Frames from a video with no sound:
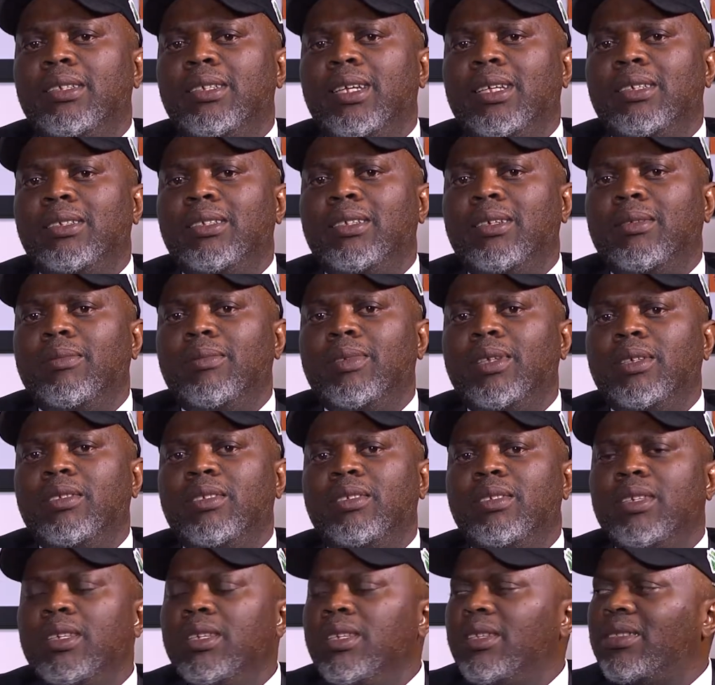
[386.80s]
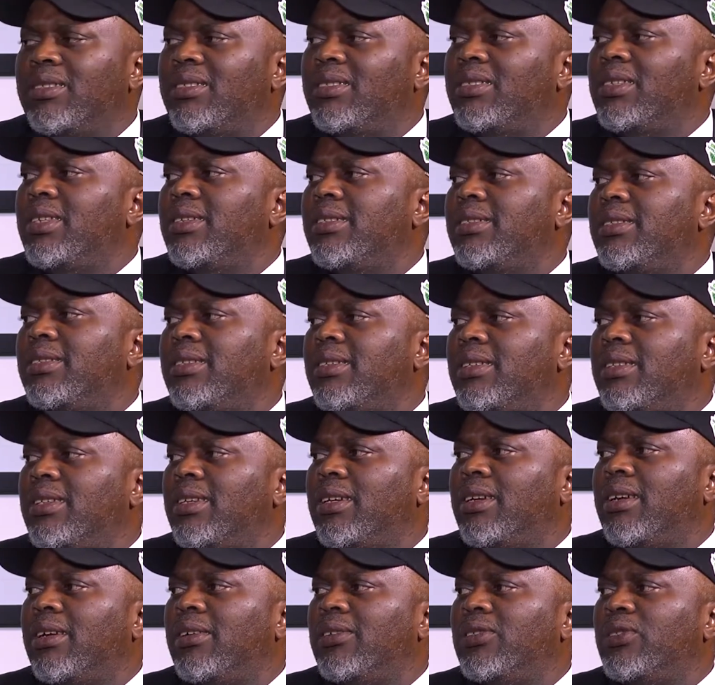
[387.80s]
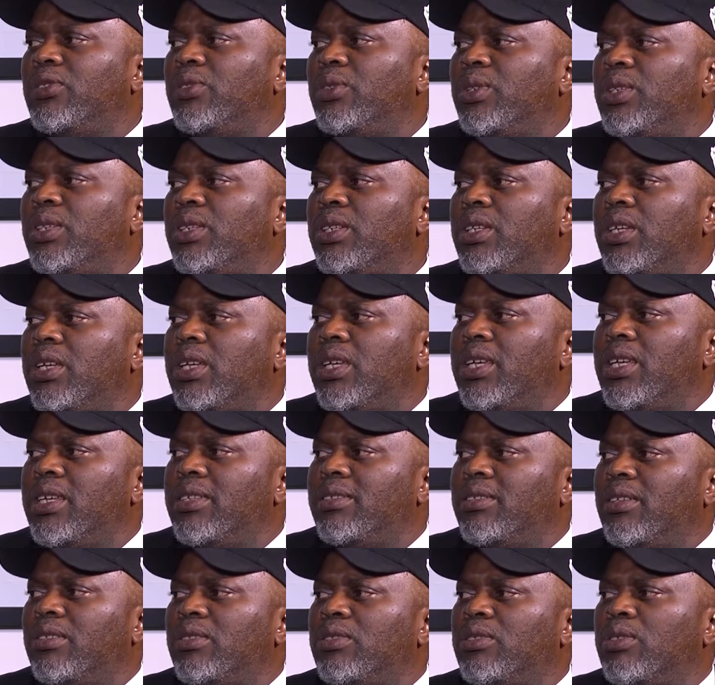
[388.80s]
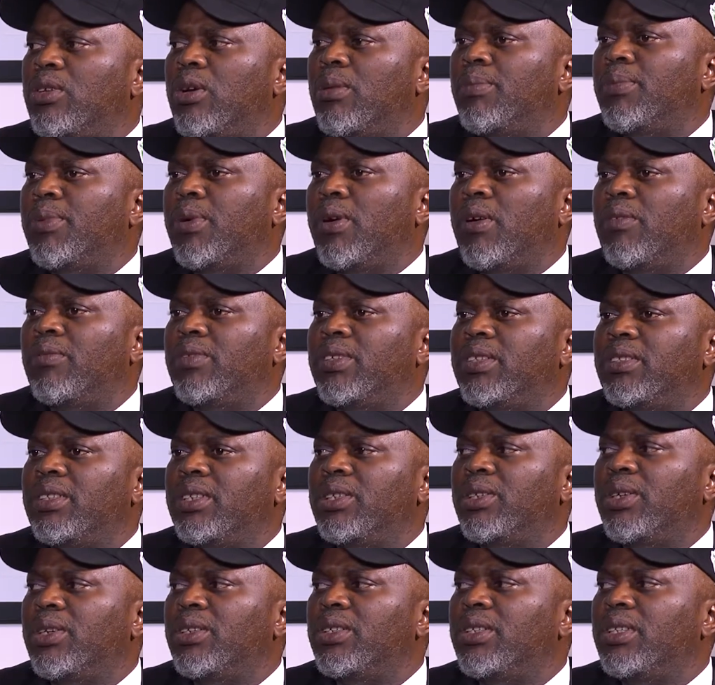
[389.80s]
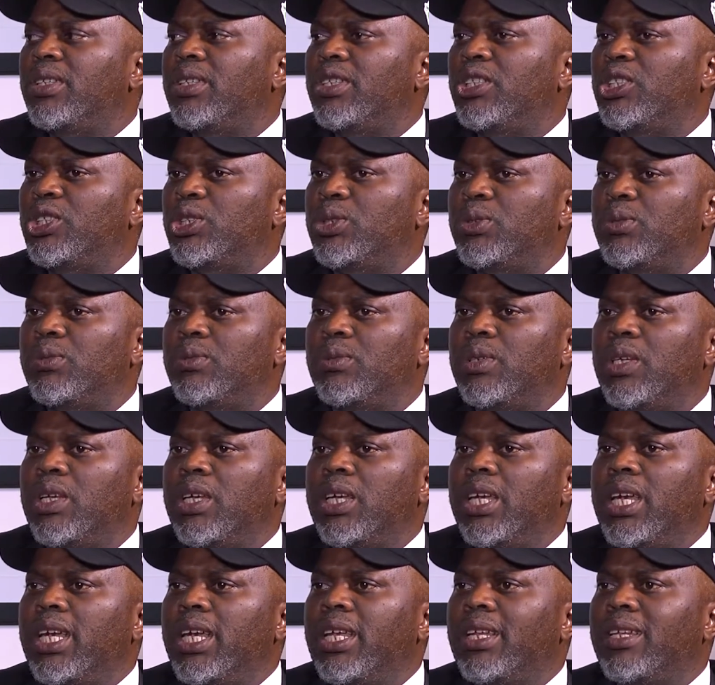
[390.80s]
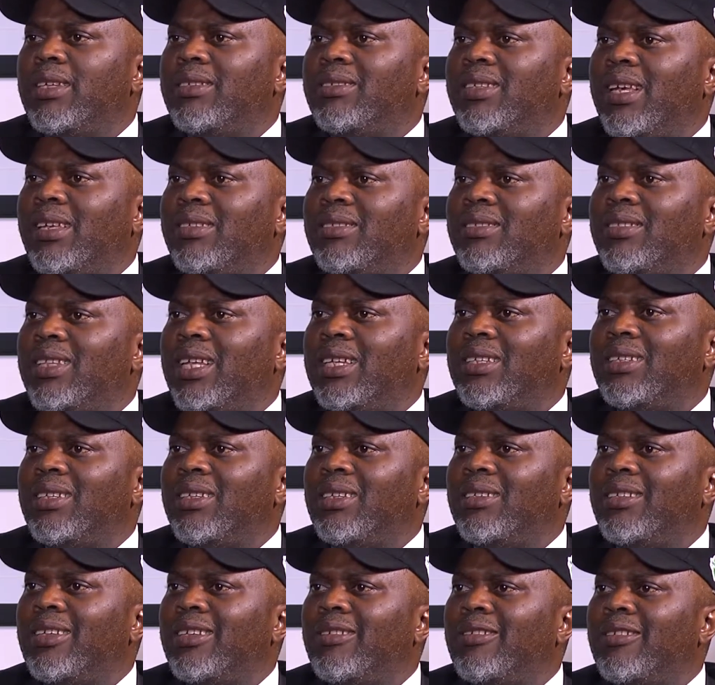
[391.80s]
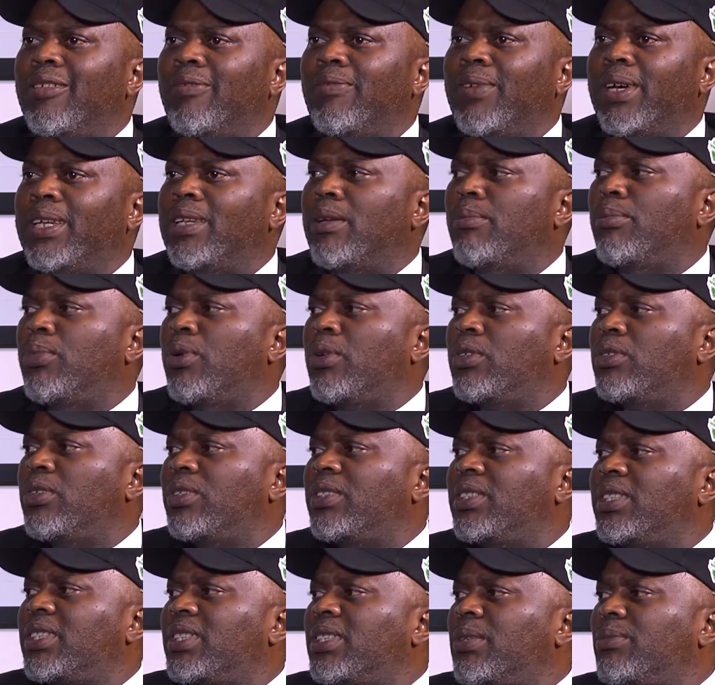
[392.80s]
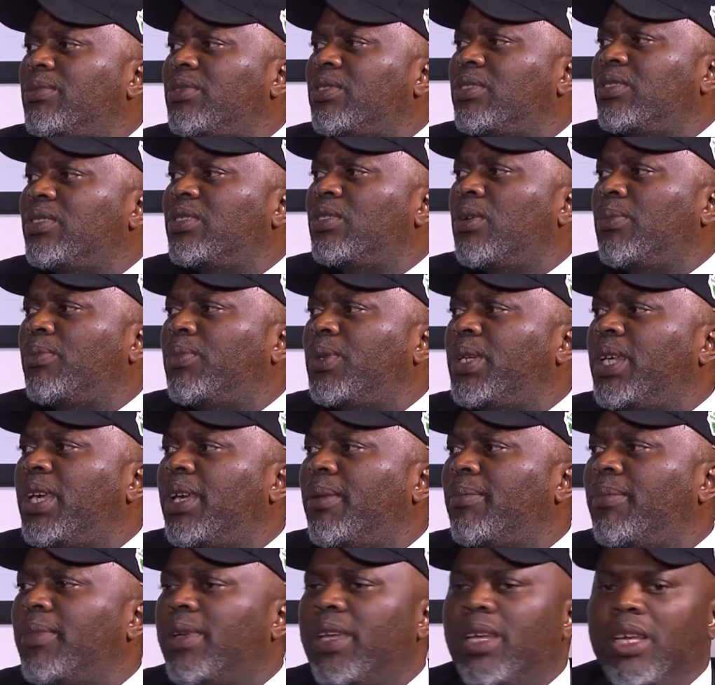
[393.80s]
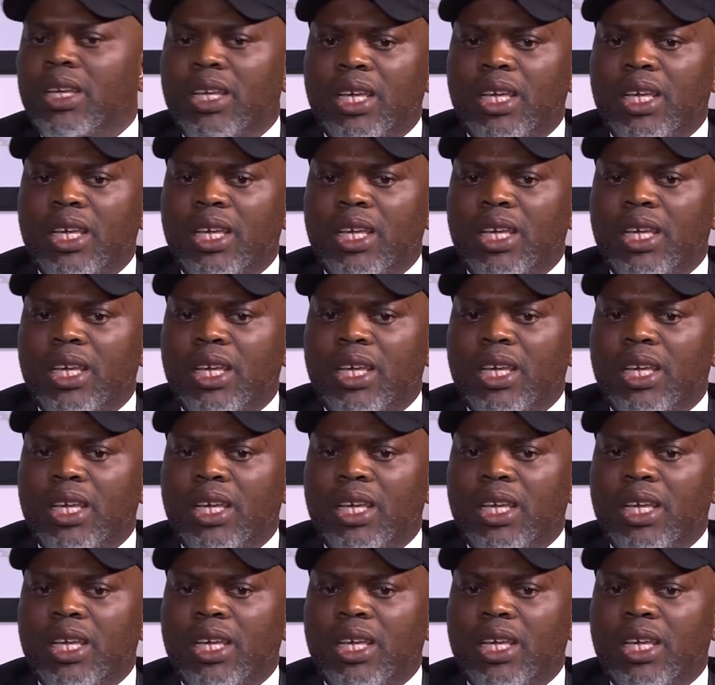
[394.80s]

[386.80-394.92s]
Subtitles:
CNC in the country is on top of the security issue, in the sense that the final buck doesn't seem to stop with him.